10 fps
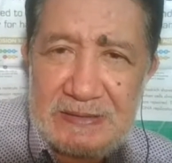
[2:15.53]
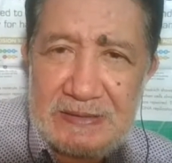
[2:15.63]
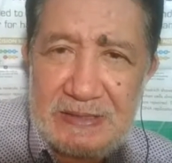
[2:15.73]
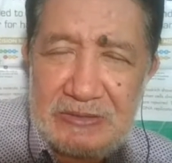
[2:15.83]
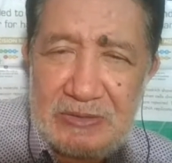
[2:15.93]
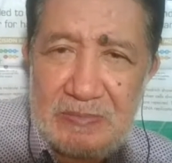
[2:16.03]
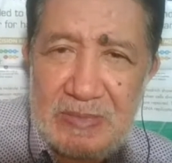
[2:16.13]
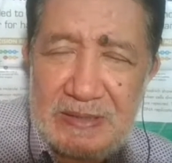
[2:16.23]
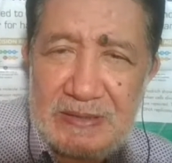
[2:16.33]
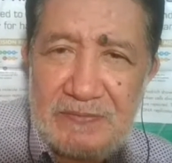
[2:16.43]
in your
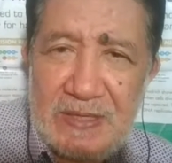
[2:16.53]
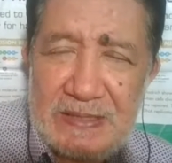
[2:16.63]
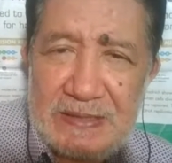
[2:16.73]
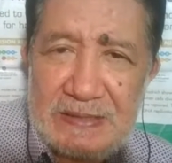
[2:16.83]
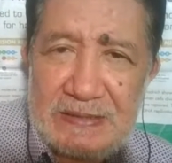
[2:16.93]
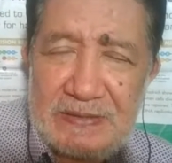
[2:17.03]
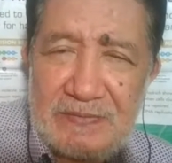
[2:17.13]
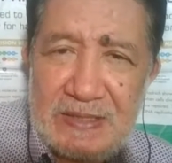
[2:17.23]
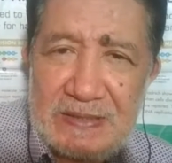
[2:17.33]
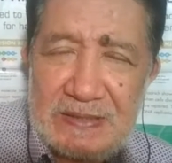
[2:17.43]
magnifying
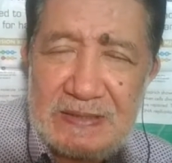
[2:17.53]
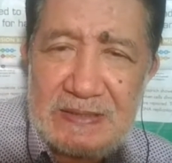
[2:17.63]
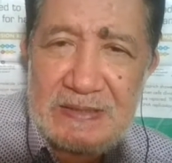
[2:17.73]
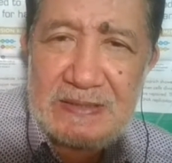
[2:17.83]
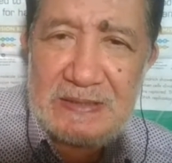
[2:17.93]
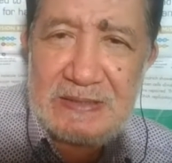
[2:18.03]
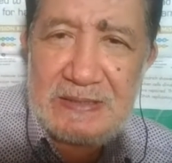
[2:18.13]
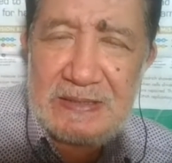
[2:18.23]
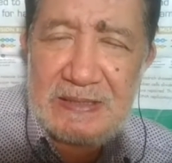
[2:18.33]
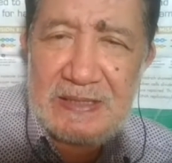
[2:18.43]
device,
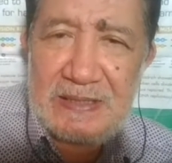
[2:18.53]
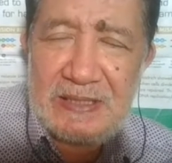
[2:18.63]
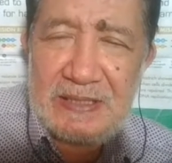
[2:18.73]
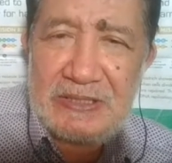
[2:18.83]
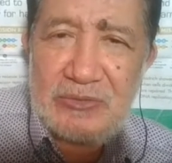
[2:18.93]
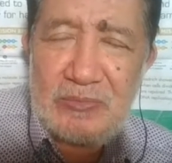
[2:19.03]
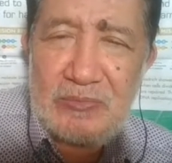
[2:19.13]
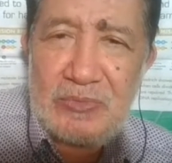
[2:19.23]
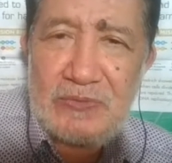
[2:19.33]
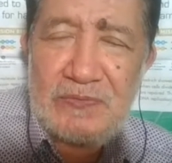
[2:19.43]
and there is no
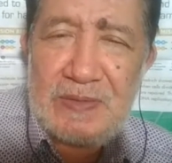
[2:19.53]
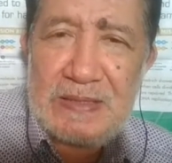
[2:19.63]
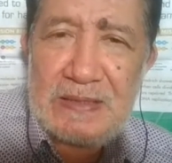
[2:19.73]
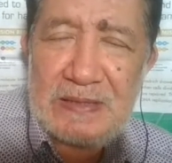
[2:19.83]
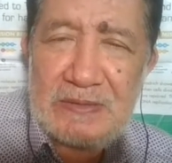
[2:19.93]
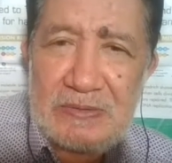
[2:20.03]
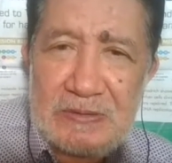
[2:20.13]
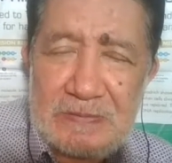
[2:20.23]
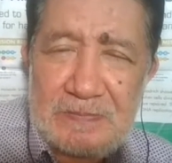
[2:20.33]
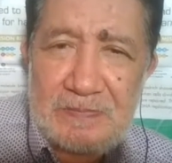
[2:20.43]
movement at
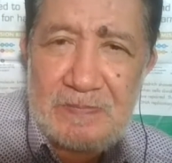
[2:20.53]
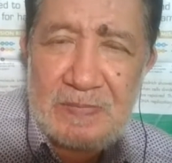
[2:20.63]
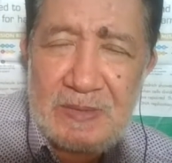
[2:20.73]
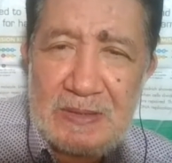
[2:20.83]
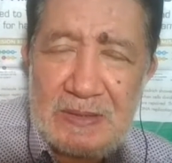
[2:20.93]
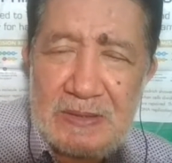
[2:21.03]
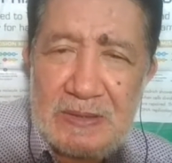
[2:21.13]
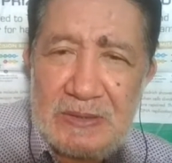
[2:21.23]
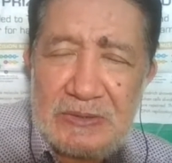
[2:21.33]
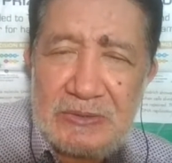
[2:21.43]
all.
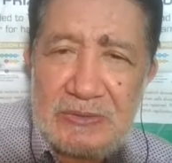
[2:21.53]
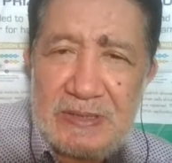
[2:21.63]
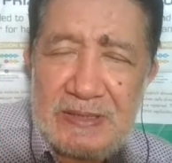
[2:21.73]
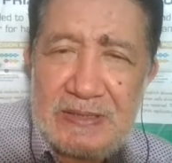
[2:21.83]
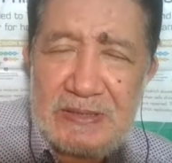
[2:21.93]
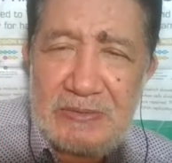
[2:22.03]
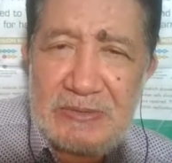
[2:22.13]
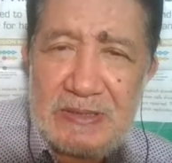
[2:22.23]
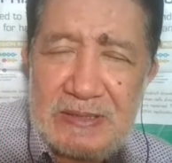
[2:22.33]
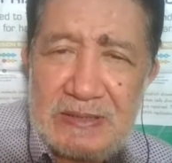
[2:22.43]
So there is now
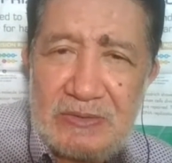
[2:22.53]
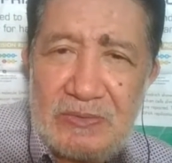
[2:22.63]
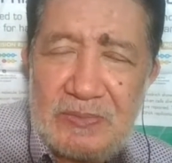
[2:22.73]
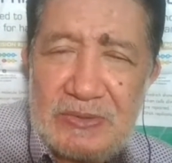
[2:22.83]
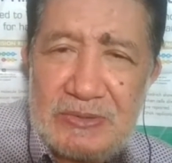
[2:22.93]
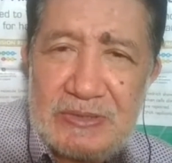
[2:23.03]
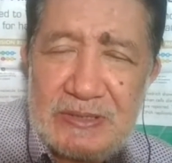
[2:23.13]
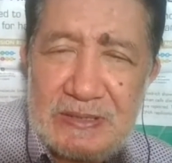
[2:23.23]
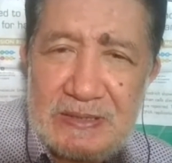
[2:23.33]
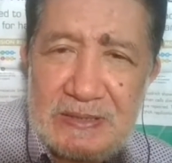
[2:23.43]
the obvious
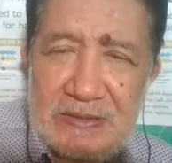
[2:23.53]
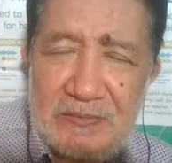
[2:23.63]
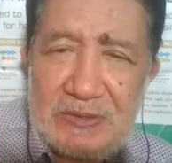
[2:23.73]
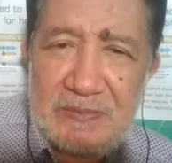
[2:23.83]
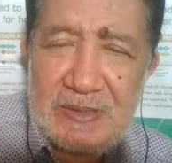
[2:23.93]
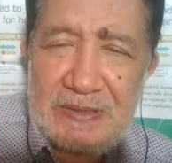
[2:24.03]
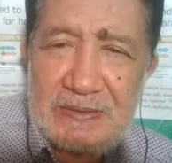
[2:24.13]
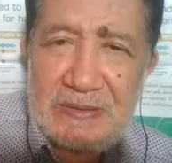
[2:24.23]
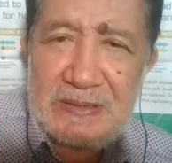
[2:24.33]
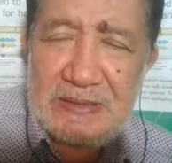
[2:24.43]

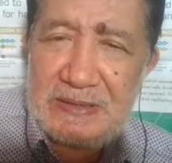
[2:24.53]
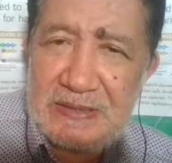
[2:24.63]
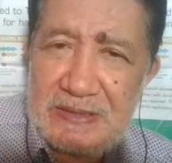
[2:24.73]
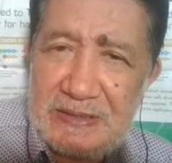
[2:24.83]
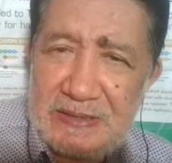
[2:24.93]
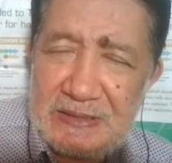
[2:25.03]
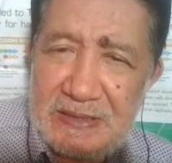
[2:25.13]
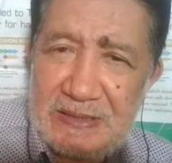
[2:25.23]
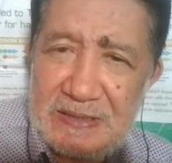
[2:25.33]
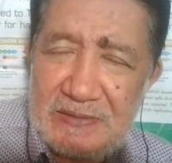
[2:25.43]
observation: is this
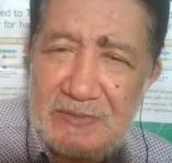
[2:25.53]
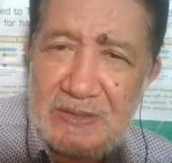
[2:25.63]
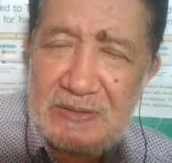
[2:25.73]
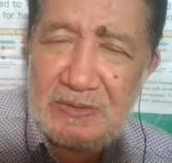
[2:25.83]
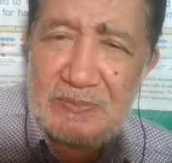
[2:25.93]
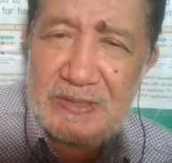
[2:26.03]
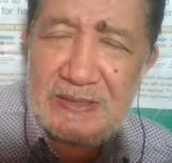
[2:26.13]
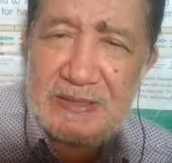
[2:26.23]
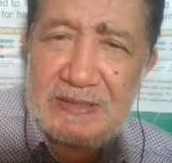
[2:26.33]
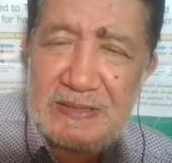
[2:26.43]
a living
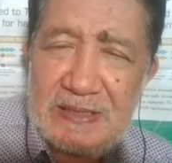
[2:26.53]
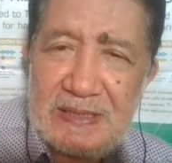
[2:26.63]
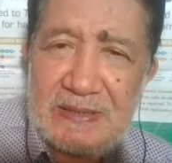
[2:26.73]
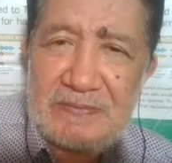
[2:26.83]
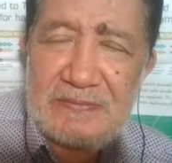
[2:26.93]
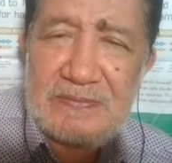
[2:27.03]
object? Is it alive?